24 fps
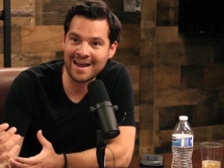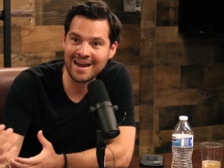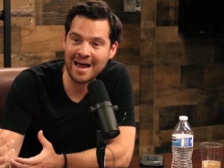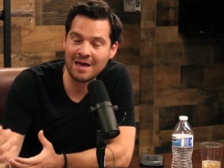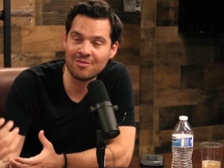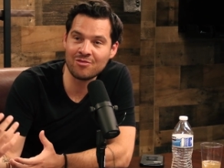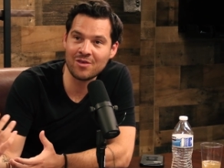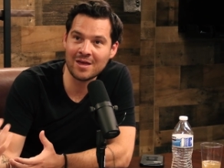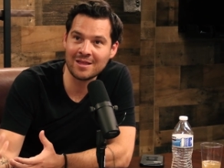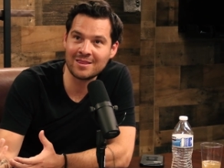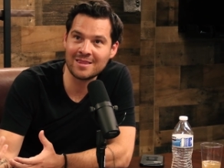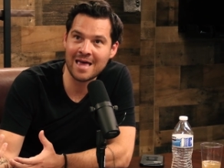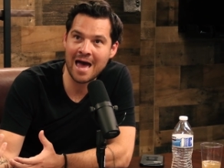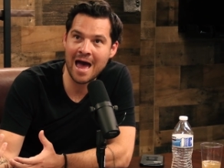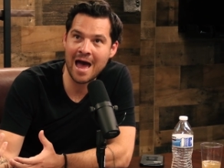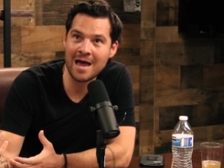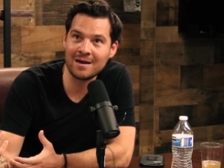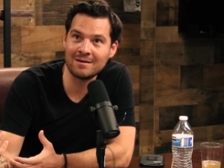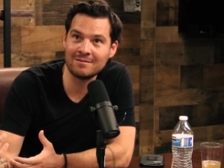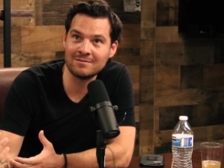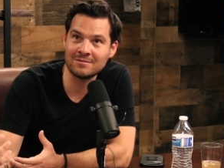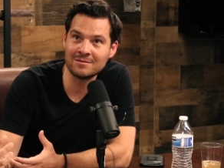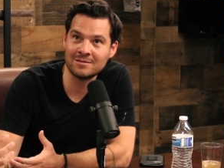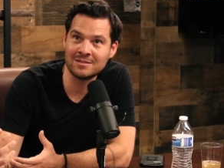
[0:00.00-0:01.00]
And I think
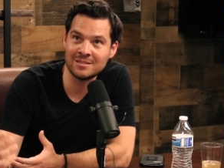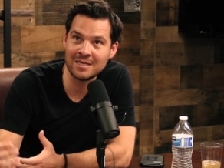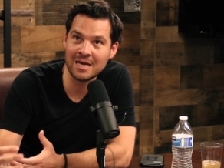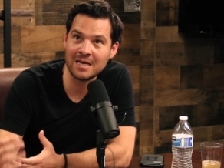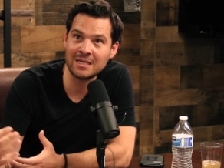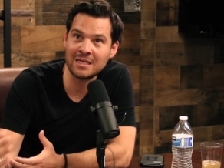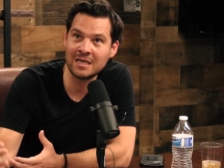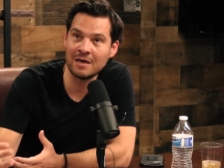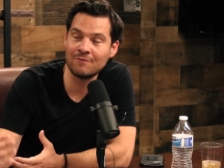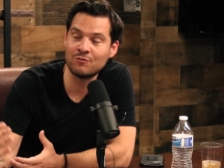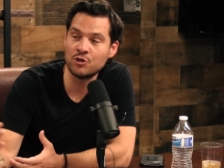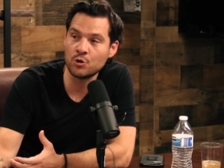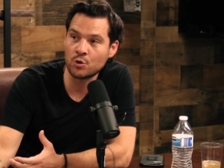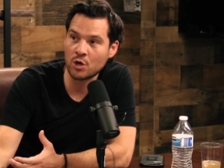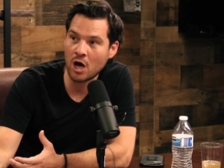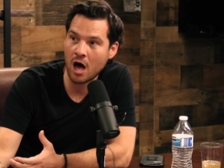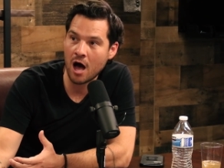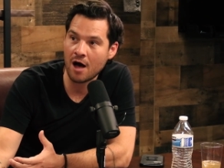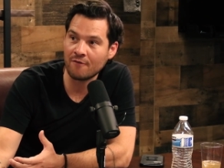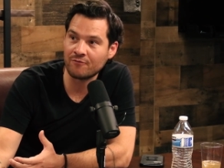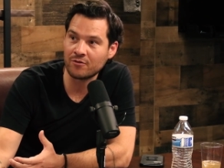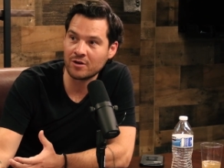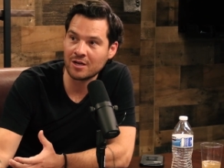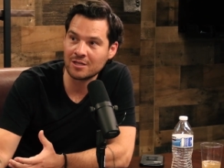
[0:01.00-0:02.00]
that did give you
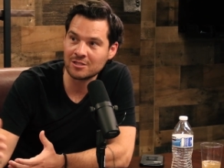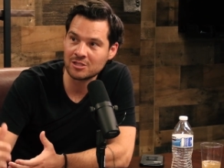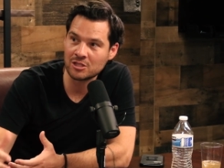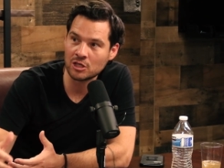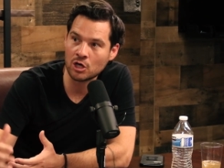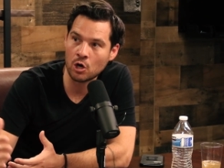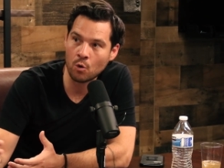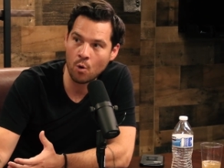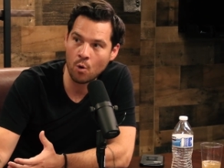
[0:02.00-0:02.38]
confidence to